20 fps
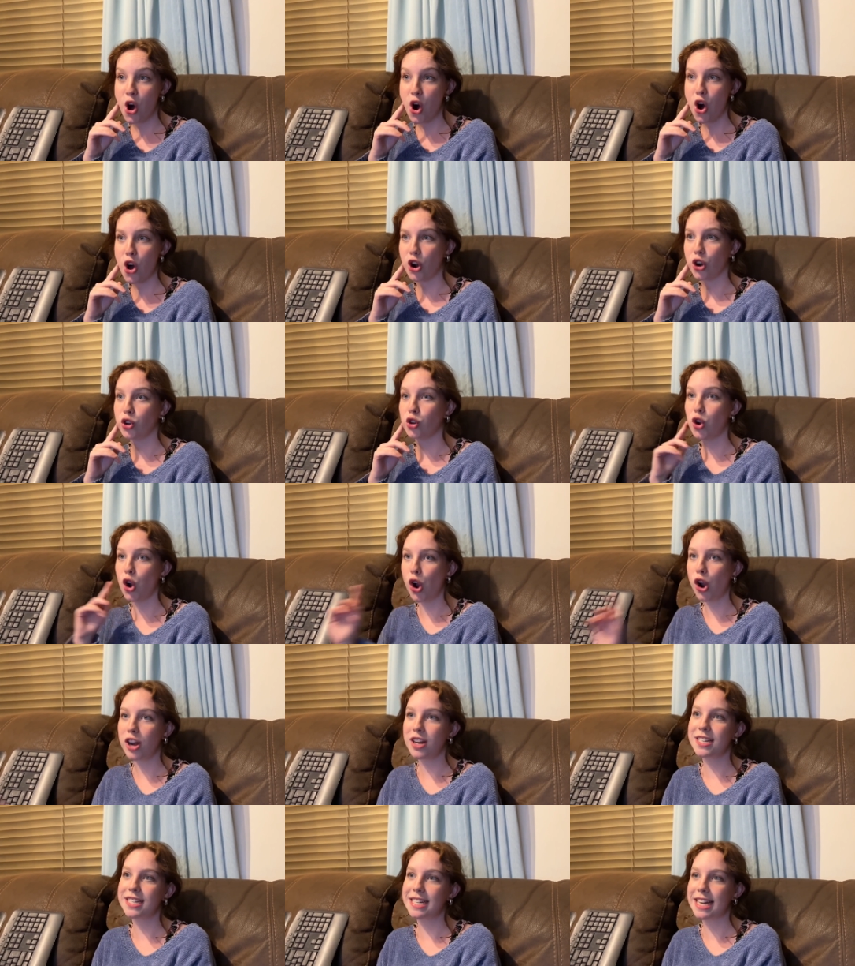or a
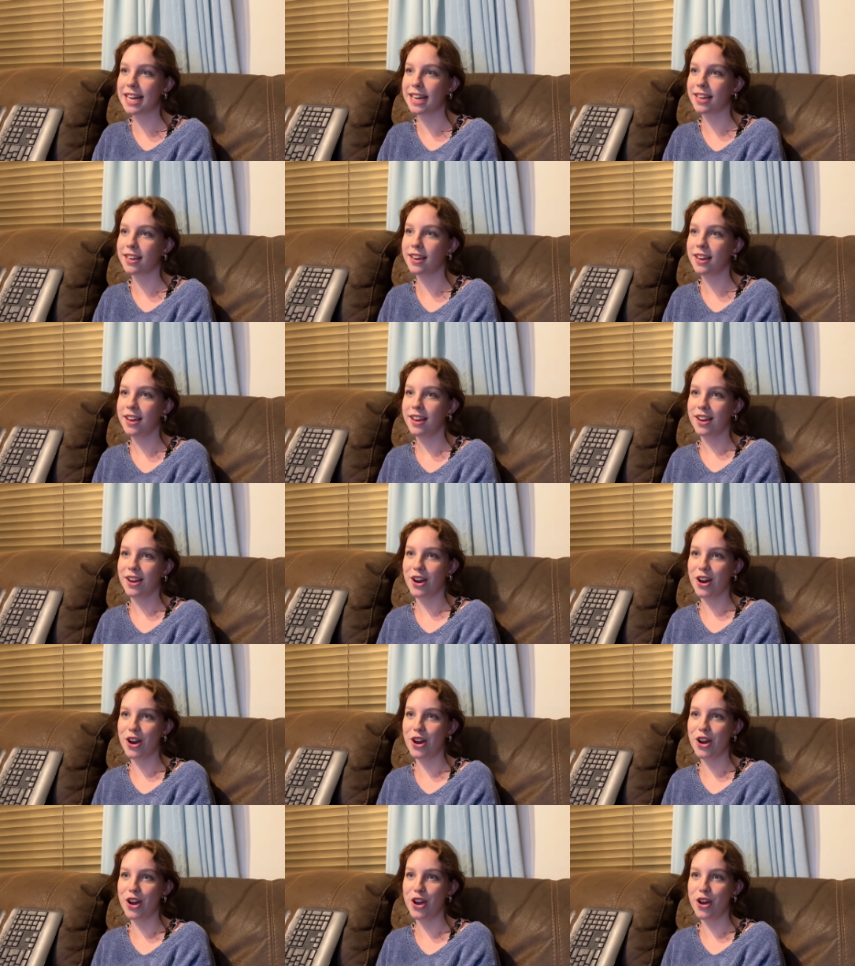gold tick
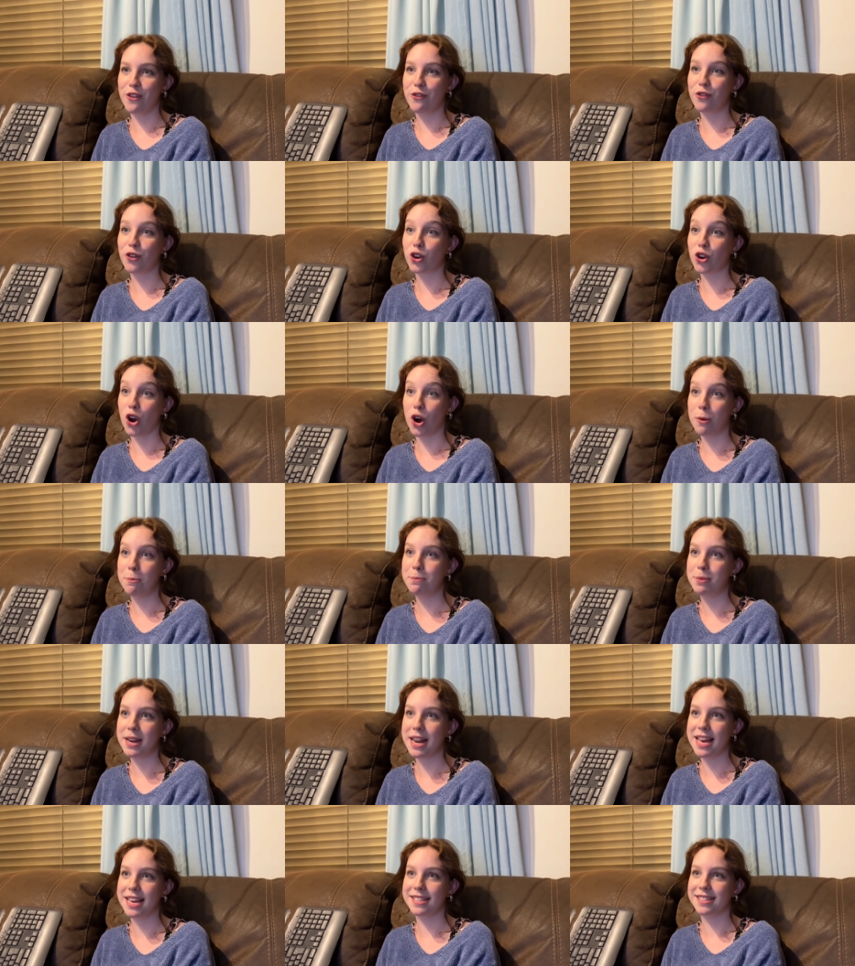uh, for
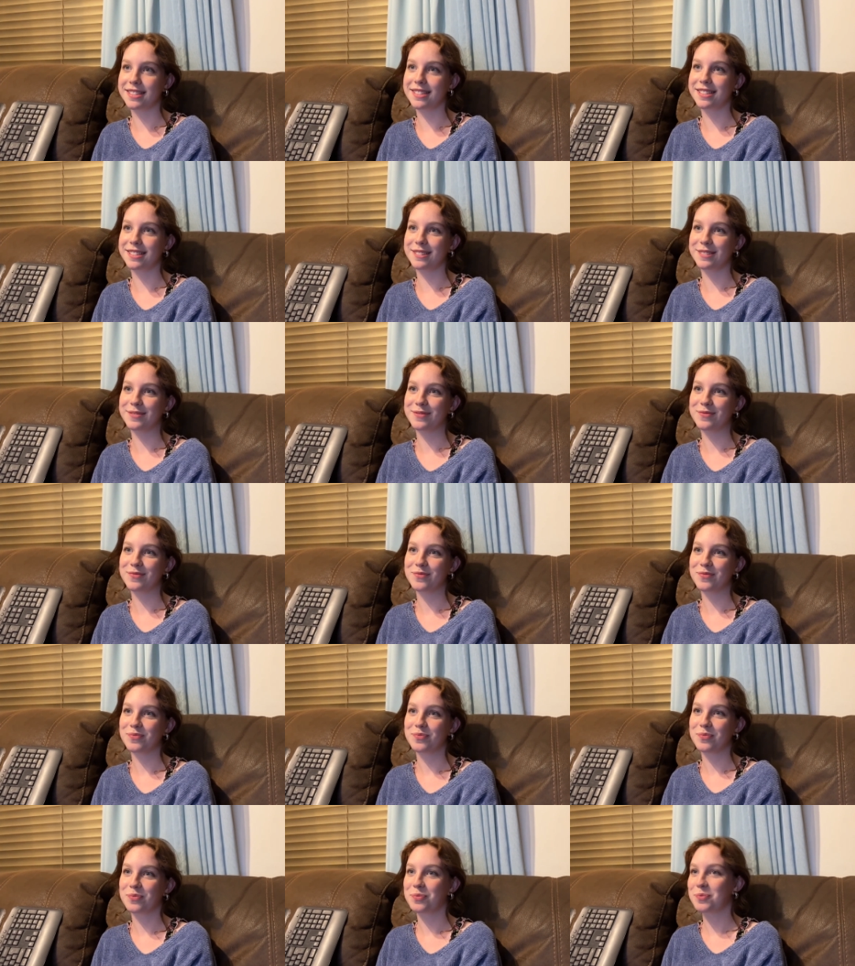companies.
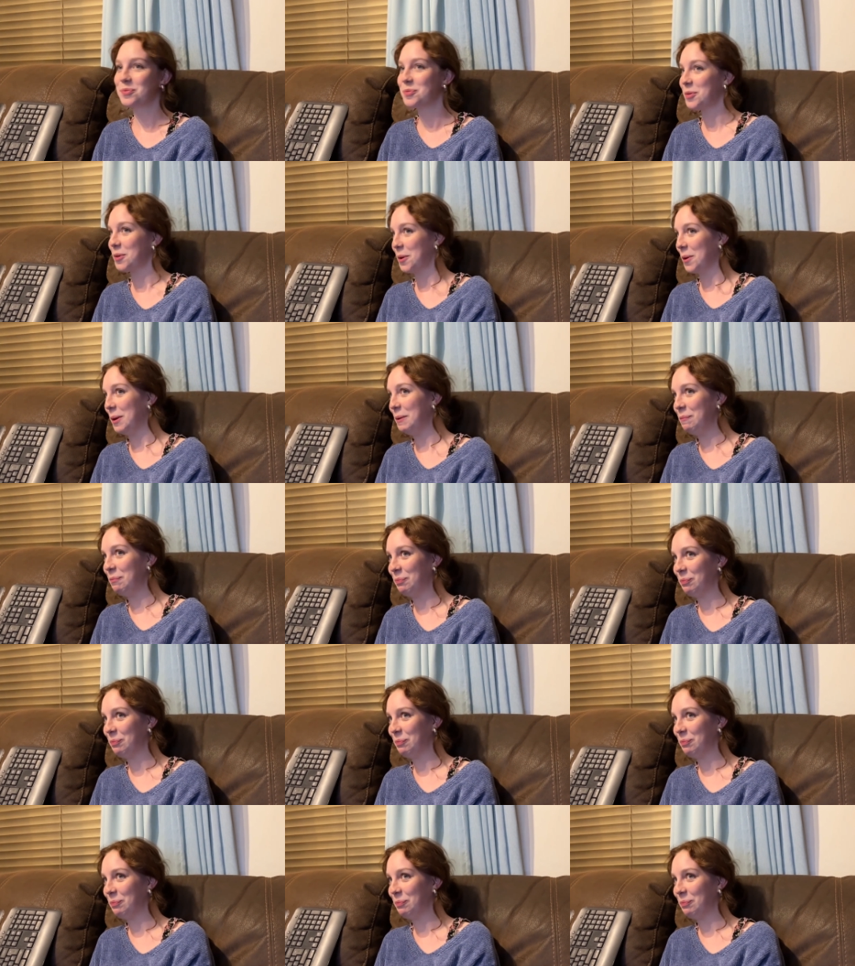Right?